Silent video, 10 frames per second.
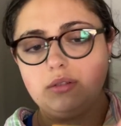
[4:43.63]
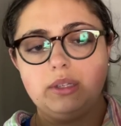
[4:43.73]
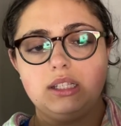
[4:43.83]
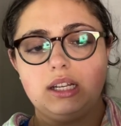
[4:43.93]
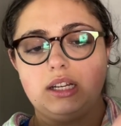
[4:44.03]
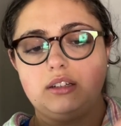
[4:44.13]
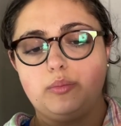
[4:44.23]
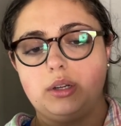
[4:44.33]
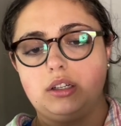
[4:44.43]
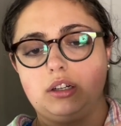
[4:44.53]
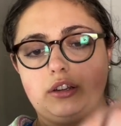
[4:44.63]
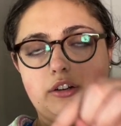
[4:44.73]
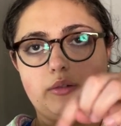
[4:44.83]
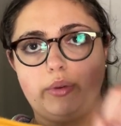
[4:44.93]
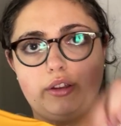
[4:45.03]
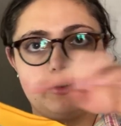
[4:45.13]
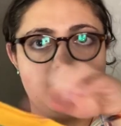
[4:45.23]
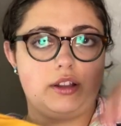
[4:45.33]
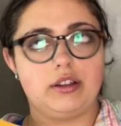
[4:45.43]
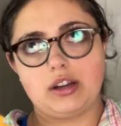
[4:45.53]
means I need to put another embellishment
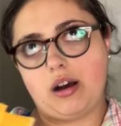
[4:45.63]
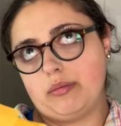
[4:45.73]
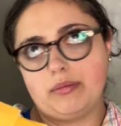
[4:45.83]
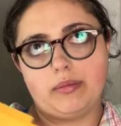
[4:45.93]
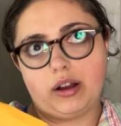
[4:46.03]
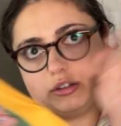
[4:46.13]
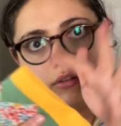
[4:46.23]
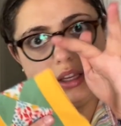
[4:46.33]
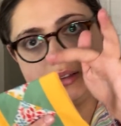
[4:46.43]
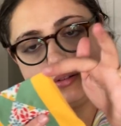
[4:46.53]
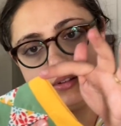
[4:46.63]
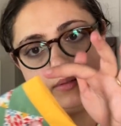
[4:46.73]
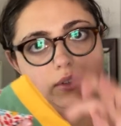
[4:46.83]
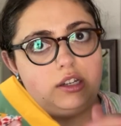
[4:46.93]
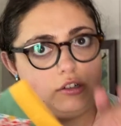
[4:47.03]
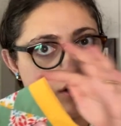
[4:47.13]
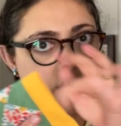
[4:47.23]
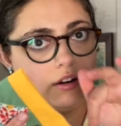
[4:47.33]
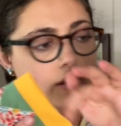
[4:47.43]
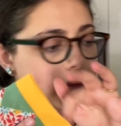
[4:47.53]
on the top. I'll do like some stitching
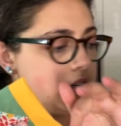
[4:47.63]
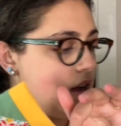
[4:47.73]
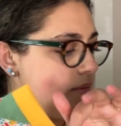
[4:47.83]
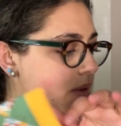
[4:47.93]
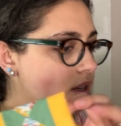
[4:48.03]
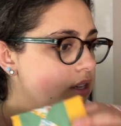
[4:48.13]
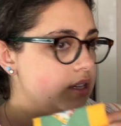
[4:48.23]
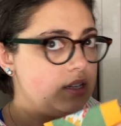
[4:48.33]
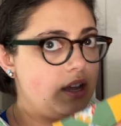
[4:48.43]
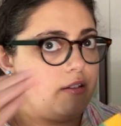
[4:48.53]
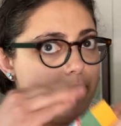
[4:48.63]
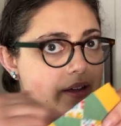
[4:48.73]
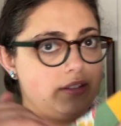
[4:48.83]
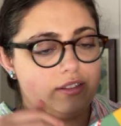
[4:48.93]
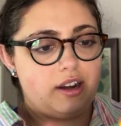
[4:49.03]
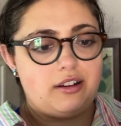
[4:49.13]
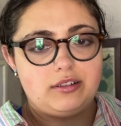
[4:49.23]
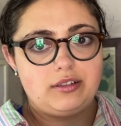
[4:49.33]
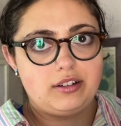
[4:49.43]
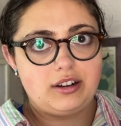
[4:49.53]
around the top to kind of balance it out.
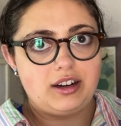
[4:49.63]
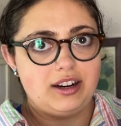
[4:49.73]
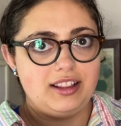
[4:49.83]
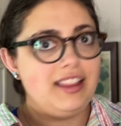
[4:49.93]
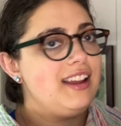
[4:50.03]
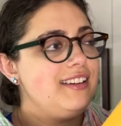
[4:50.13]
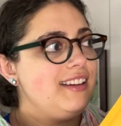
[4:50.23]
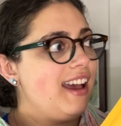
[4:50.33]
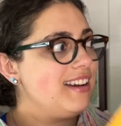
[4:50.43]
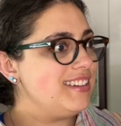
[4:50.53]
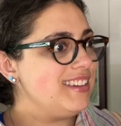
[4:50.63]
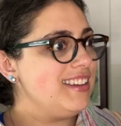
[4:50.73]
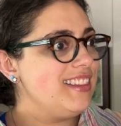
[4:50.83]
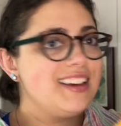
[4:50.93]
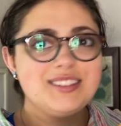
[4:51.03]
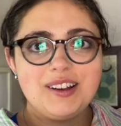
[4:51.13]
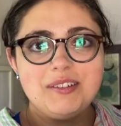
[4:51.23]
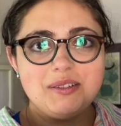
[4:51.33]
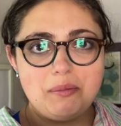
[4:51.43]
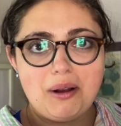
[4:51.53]
And then actually that solves
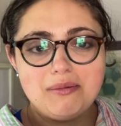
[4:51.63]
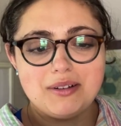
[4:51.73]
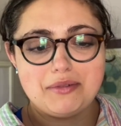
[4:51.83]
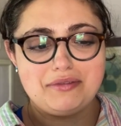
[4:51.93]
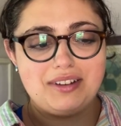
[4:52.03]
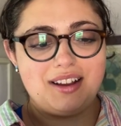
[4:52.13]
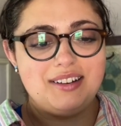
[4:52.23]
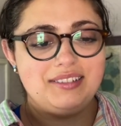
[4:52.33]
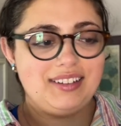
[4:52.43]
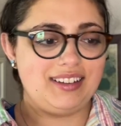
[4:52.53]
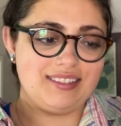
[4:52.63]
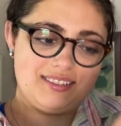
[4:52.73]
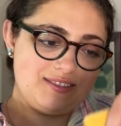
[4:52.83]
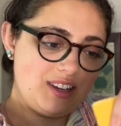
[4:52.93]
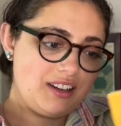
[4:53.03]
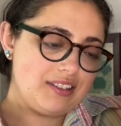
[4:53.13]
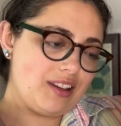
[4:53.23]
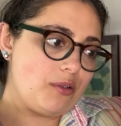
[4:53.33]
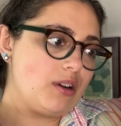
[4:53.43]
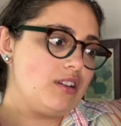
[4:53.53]
my problem of not knowing what else I
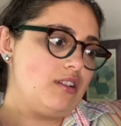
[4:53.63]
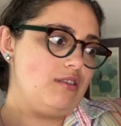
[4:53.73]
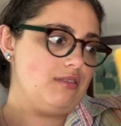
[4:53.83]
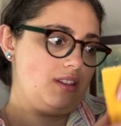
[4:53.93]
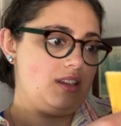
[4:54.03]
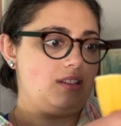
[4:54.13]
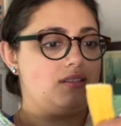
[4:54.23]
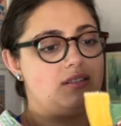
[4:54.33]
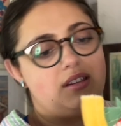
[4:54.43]
wanted to do to this.